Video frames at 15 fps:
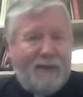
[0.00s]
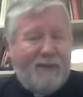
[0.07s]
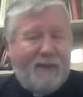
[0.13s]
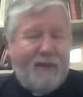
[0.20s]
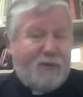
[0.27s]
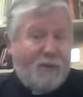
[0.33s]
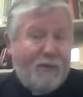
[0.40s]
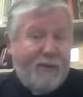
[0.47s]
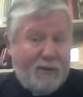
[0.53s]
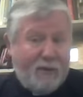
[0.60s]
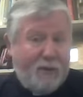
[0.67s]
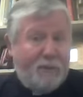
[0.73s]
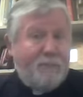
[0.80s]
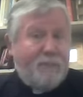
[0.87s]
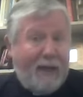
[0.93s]
So they
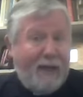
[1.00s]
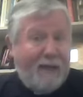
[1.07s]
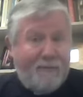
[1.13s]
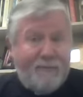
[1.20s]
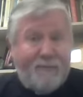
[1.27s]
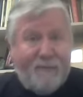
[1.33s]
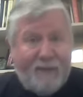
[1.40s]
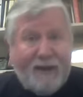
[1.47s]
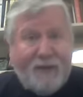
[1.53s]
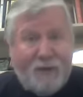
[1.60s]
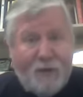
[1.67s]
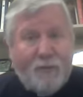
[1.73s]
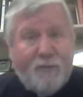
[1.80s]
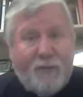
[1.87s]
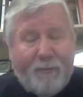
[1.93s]
do, and they
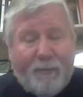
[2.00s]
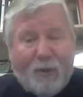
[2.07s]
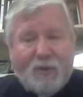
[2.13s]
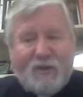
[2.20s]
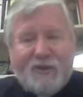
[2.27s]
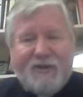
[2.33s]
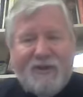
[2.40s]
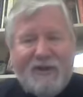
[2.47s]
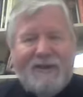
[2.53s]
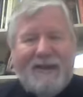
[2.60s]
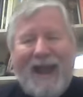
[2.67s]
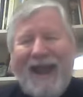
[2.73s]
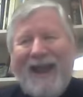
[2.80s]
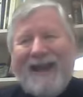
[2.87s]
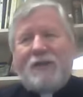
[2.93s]
do. The person didn't
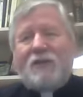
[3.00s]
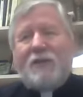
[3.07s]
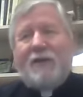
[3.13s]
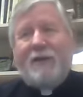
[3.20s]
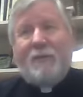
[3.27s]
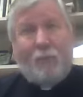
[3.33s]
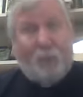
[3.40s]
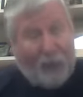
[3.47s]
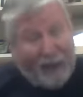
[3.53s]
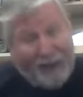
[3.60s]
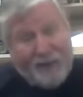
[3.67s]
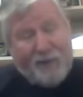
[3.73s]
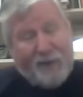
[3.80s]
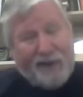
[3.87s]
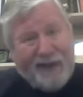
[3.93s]
actually
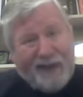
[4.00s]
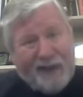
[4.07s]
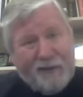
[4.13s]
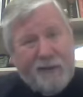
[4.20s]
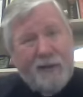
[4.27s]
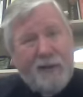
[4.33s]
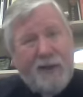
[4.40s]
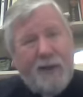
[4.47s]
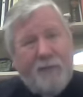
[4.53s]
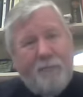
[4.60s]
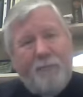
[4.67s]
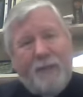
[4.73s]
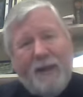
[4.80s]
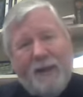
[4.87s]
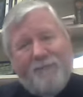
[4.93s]
write the letter,
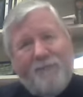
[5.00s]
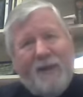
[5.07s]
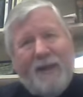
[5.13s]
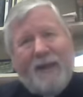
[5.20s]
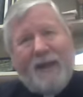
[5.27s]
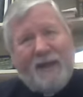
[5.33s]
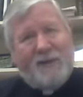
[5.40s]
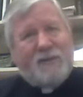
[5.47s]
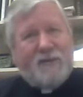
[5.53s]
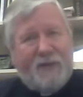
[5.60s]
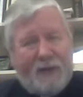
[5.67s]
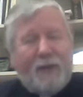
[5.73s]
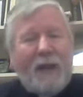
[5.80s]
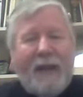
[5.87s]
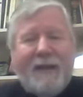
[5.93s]
but it's
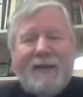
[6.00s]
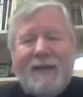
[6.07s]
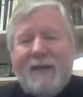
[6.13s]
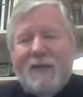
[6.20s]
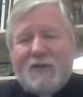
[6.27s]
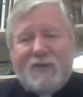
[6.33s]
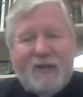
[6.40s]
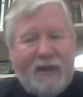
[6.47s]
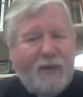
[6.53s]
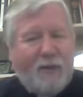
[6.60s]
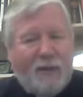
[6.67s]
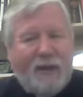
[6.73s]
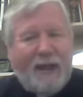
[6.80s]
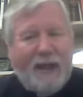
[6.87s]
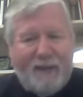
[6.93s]
their ideas. They
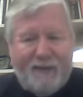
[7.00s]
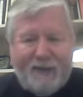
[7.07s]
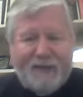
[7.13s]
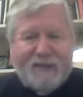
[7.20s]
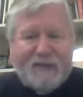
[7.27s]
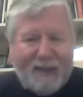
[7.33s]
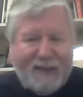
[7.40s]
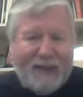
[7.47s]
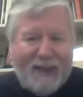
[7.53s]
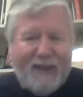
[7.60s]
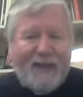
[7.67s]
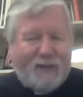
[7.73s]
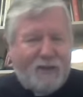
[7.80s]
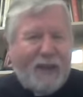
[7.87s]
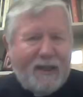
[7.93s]
look at it and they say,
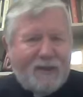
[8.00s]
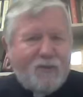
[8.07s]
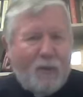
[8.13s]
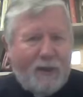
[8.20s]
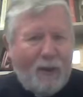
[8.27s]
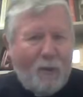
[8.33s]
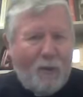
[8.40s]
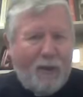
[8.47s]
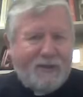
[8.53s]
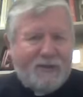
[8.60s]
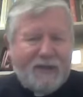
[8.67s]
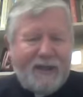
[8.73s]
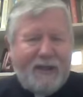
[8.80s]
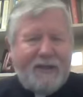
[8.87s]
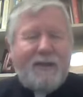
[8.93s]
yeah, that's what I want
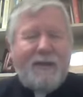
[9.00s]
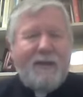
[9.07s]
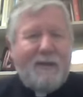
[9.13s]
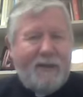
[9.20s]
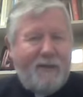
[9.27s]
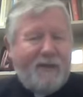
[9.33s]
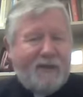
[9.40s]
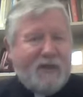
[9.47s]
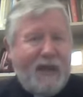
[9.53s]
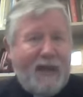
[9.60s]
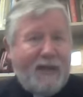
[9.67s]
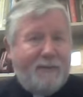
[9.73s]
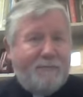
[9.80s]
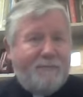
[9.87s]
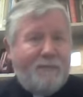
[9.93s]
said, and they
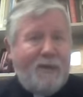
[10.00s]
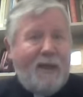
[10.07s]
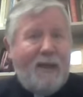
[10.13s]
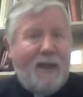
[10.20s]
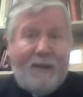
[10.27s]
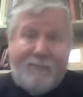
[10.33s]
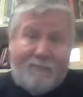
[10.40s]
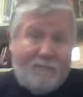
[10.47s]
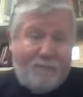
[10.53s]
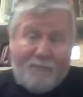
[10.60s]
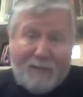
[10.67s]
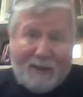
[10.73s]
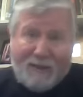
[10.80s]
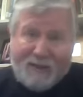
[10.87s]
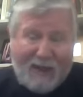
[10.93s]
sign it. And
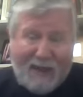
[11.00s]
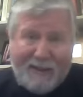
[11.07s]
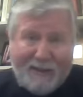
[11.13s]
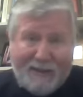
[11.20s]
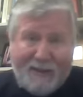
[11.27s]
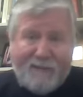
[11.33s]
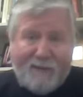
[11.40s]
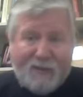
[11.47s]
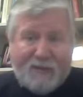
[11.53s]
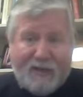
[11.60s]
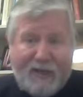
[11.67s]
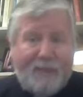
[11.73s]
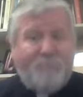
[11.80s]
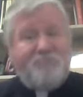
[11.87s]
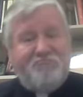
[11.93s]
by signing it, they're
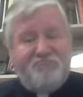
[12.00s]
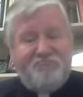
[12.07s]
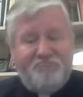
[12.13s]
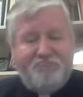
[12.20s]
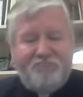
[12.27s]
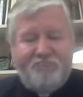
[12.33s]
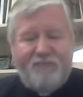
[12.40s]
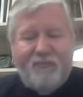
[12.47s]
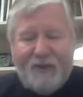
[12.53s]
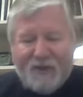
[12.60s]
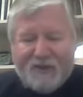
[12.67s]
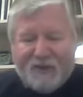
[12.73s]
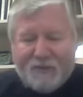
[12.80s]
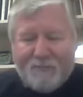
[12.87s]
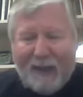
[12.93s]
saying,
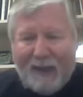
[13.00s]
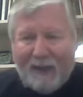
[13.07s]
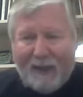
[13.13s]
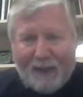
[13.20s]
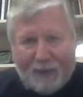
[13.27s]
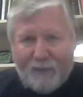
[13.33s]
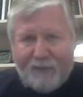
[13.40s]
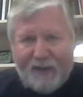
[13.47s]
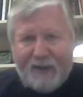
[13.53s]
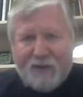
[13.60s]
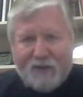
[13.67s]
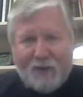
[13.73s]
this is my letter. These are